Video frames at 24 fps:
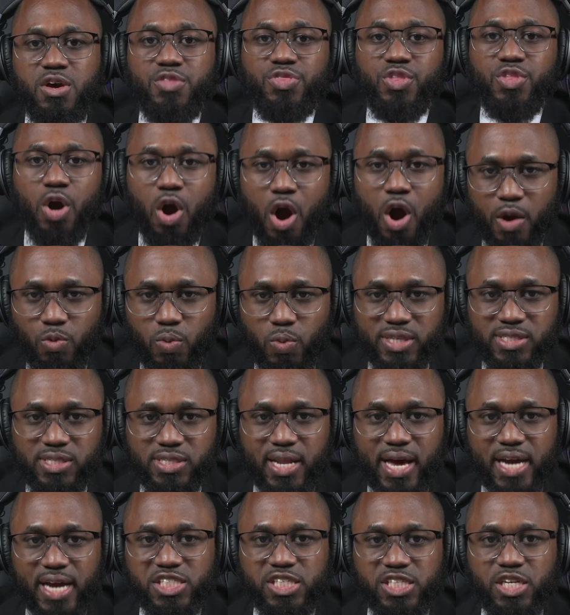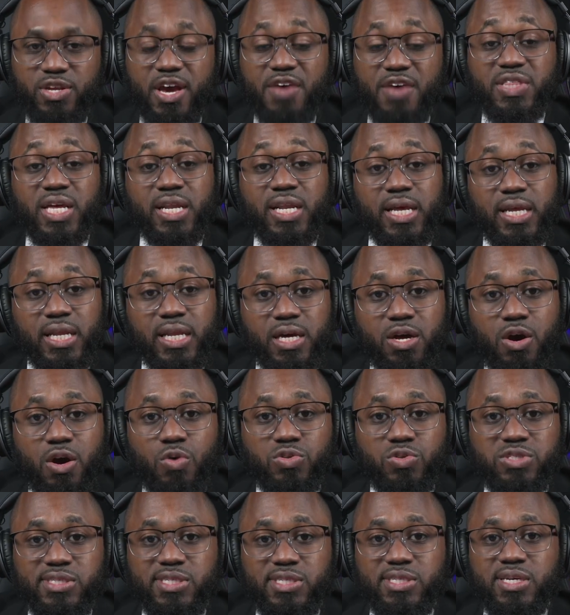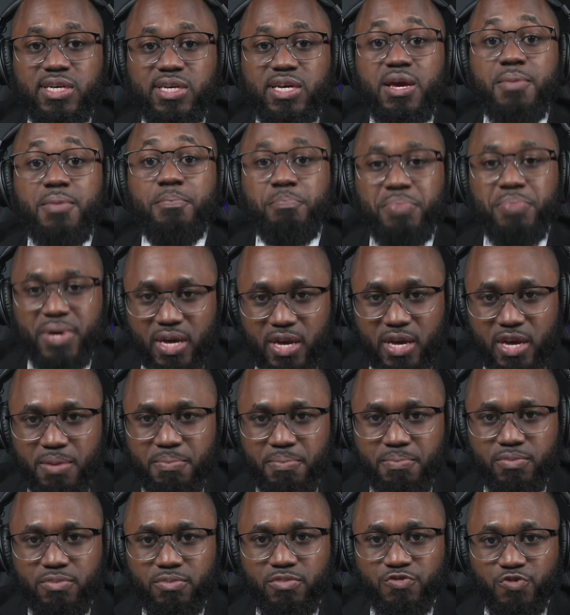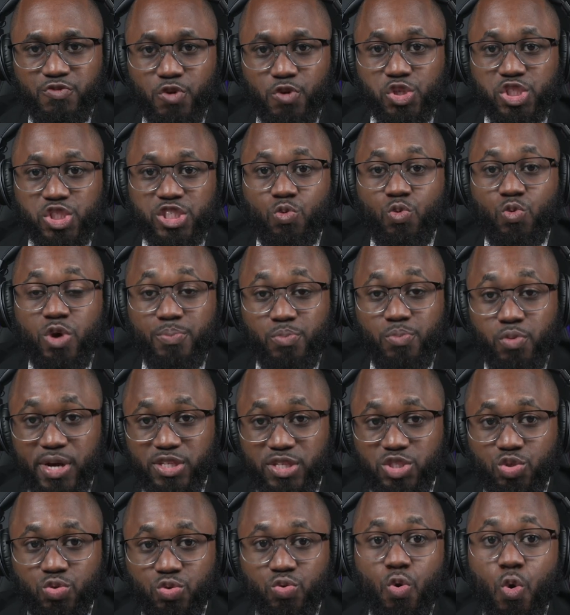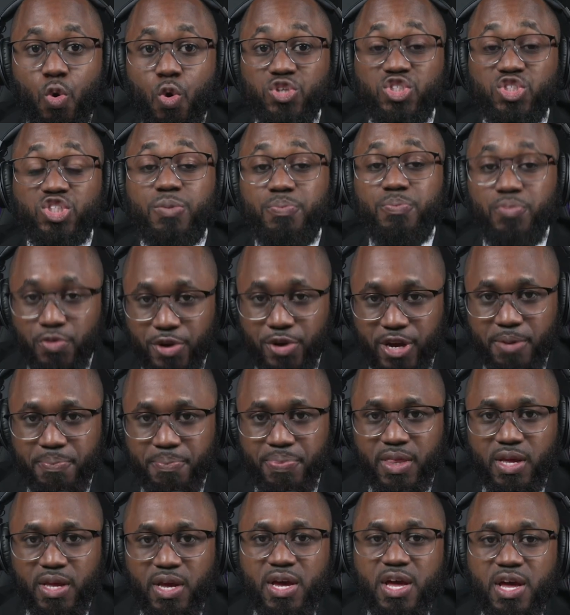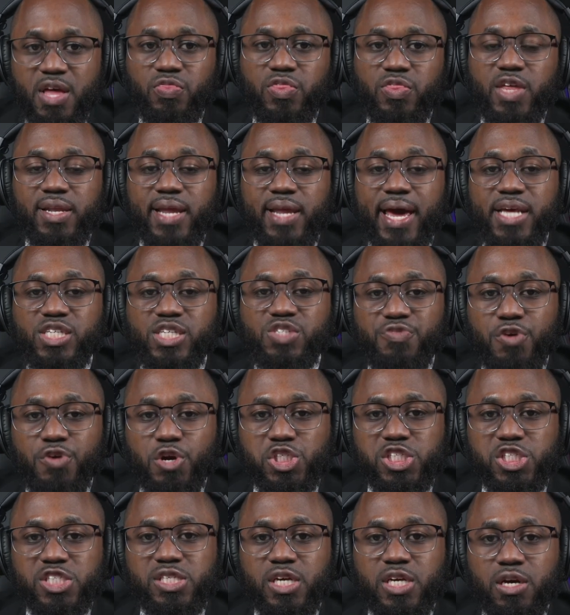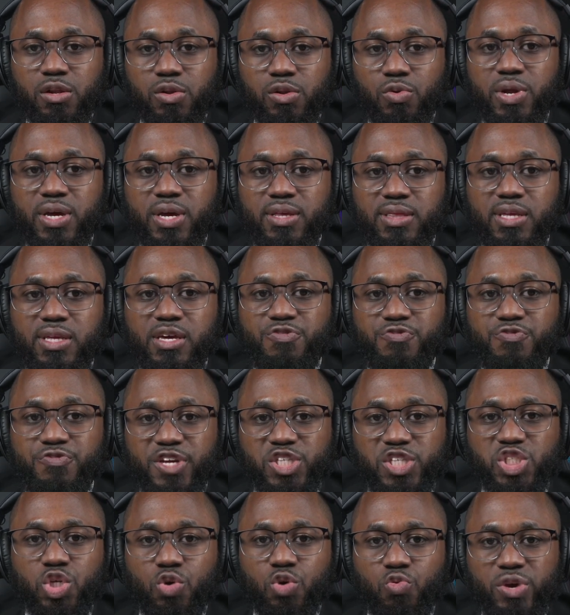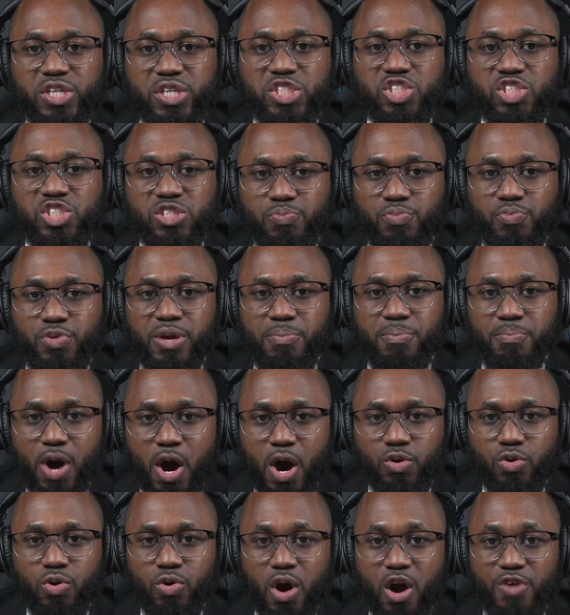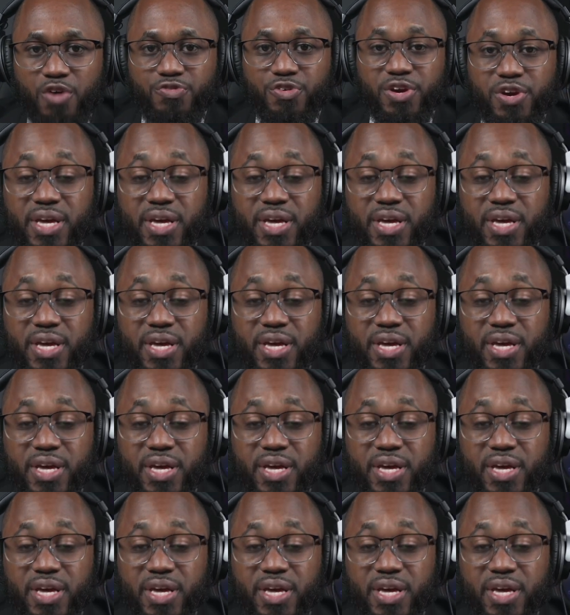The hardware selection, you have the LilyGo T-Beam version 1.2 or Supreme. The latest versions, including the feature-rich Supreme model, offer